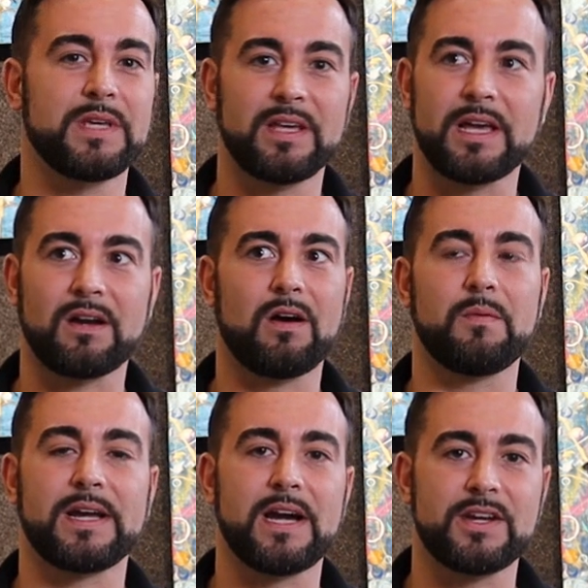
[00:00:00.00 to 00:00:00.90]
to me, like,
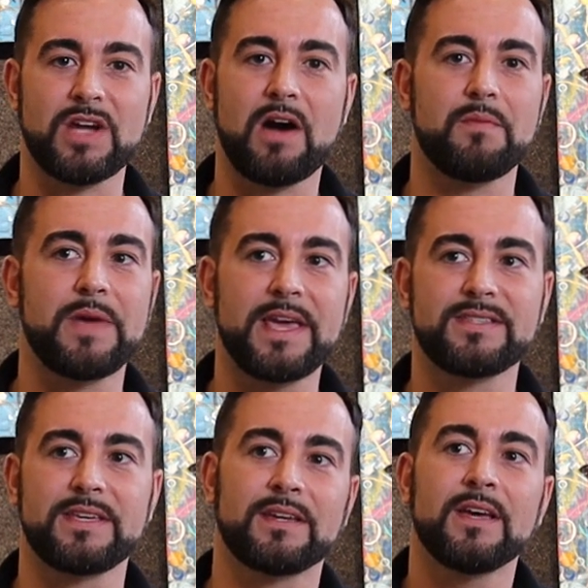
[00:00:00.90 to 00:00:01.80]
oh my gosh, how
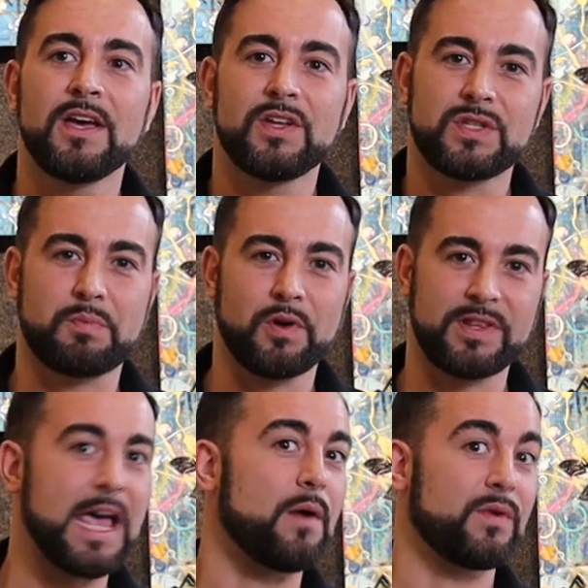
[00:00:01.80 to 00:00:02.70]
amazing to
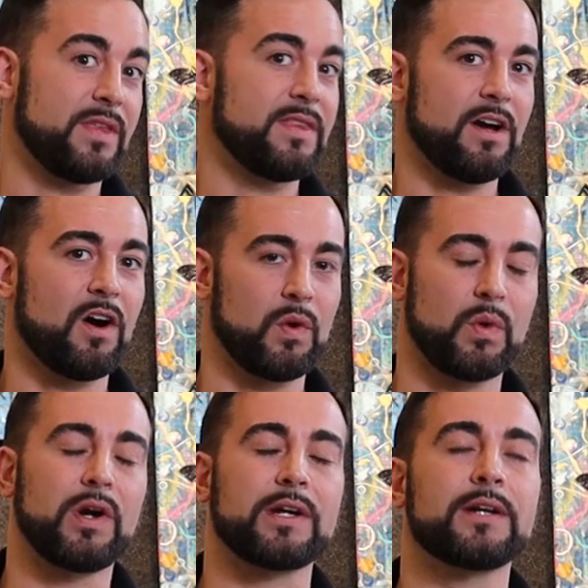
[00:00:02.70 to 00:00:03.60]
put that within the
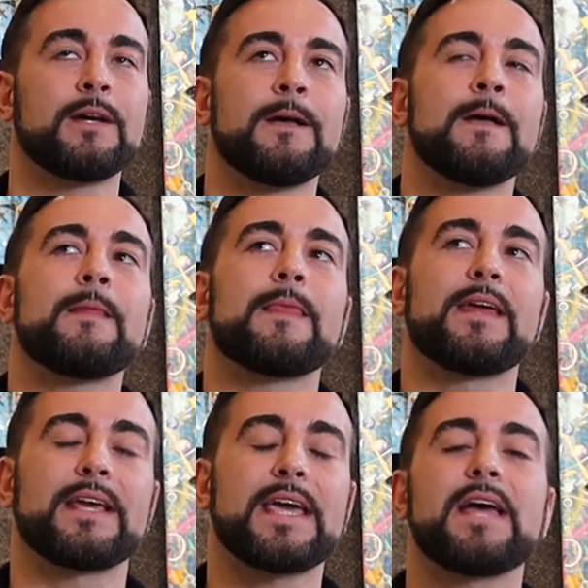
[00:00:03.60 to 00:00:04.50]
artwork.
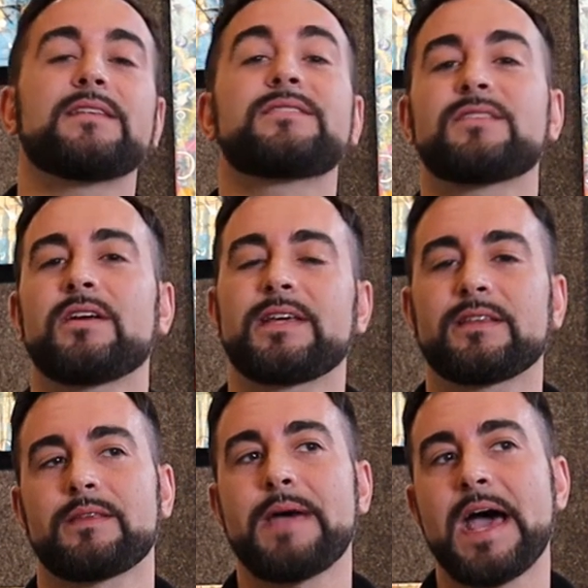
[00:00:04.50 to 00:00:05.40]
And again,
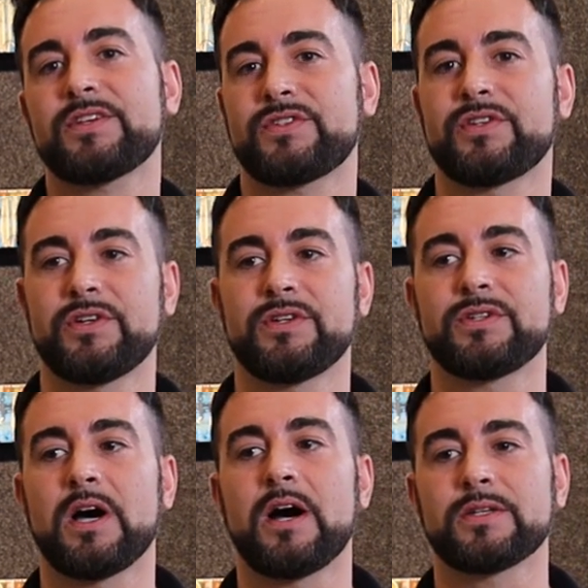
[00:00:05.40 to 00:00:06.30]
studying the
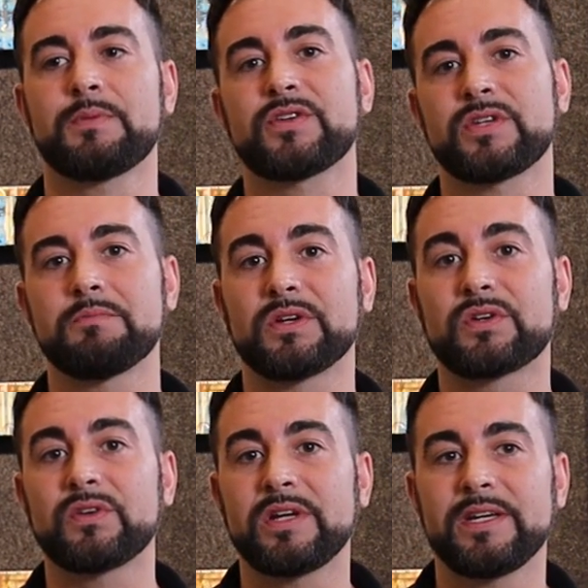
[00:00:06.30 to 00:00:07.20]
masters, especially
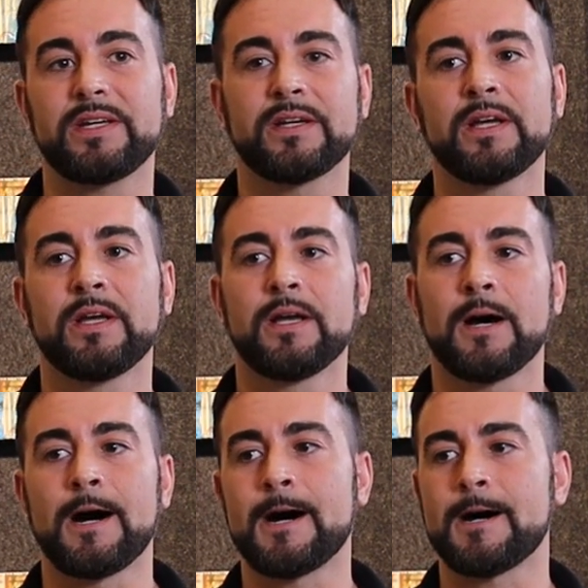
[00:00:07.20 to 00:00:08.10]
Magritte,
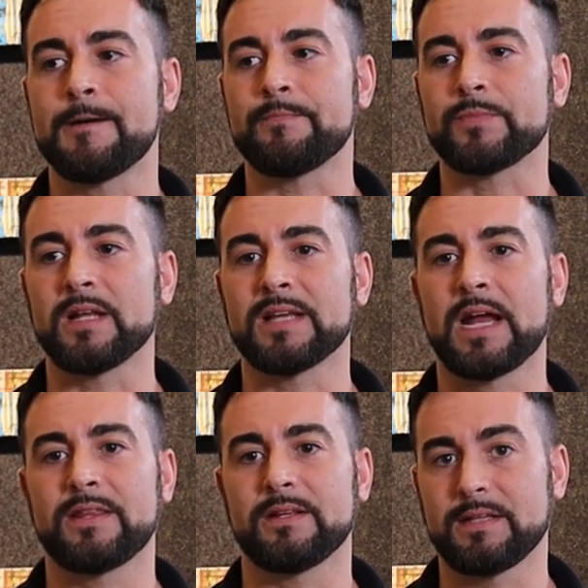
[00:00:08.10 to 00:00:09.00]
a
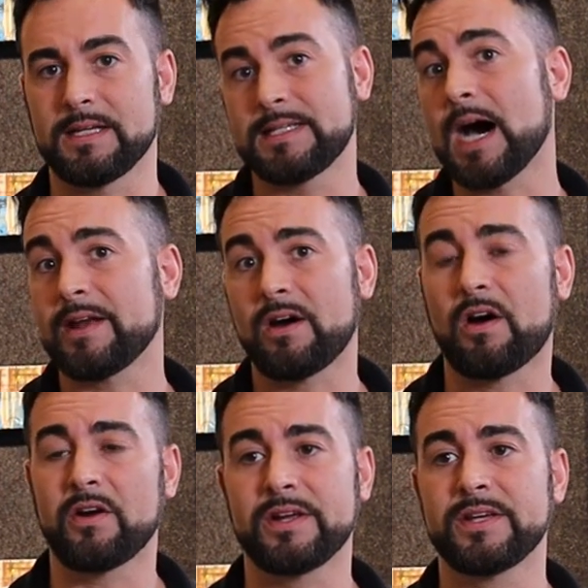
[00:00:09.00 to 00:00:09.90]
lot of the Dada
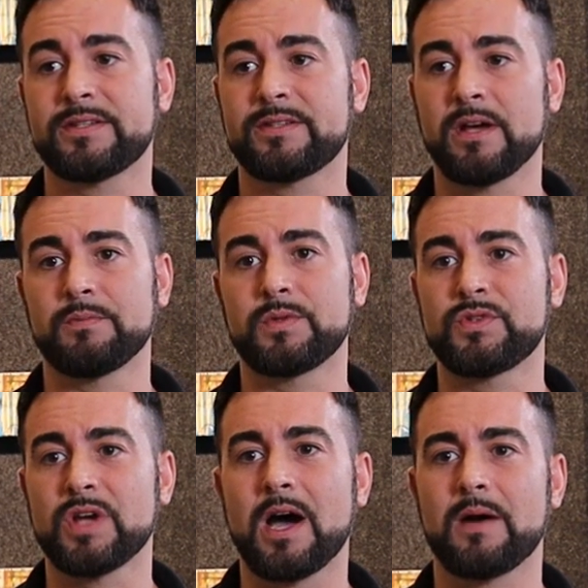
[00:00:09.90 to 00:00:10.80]
artists,
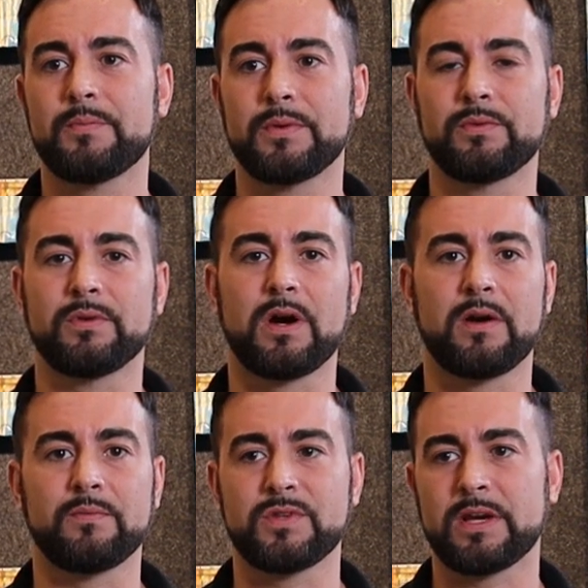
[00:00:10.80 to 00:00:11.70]
Duchamp
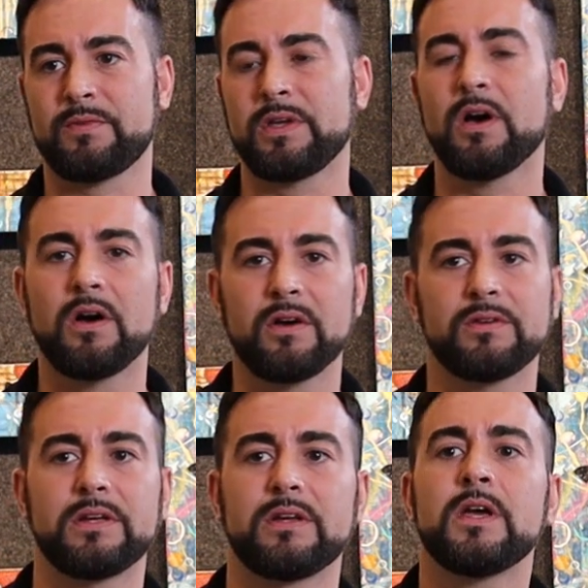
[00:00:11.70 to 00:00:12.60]
and Jacques
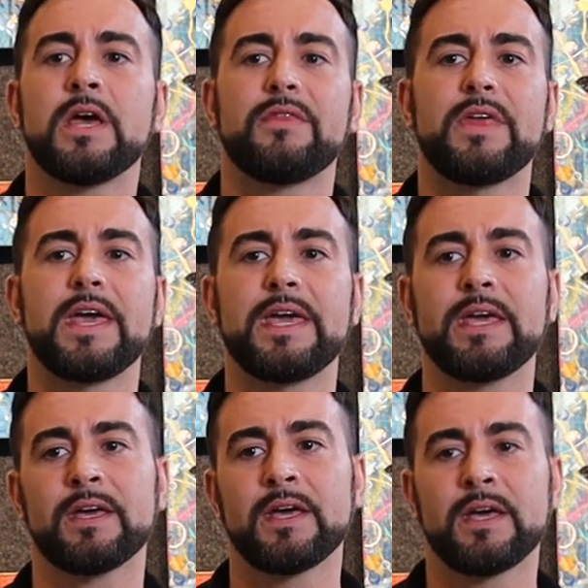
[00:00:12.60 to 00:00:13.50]
Villon,
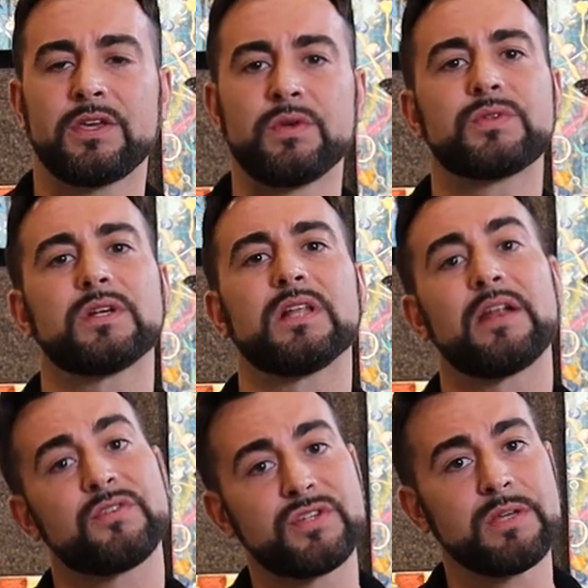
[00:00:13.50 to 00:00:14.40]
they used a
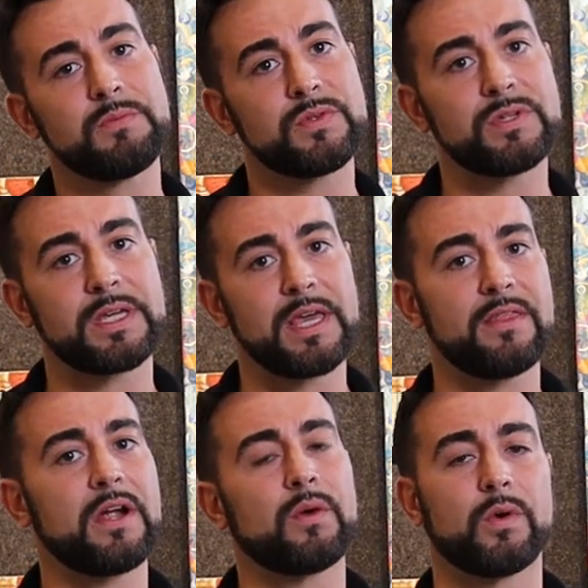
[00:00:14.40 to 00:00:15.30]
lot of sheet music
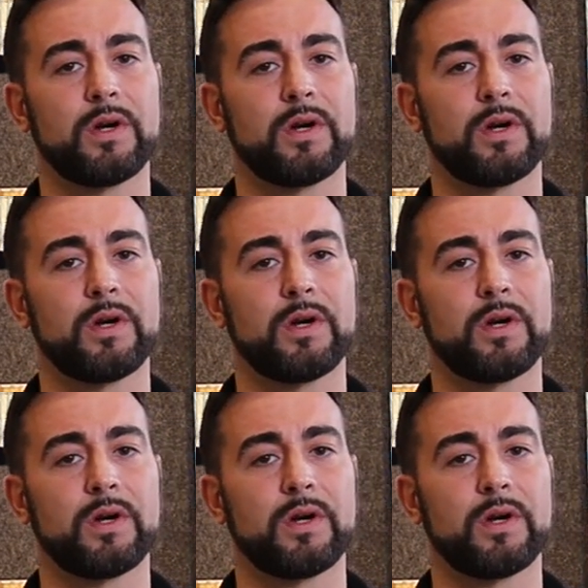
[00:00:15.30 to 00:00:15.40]
in their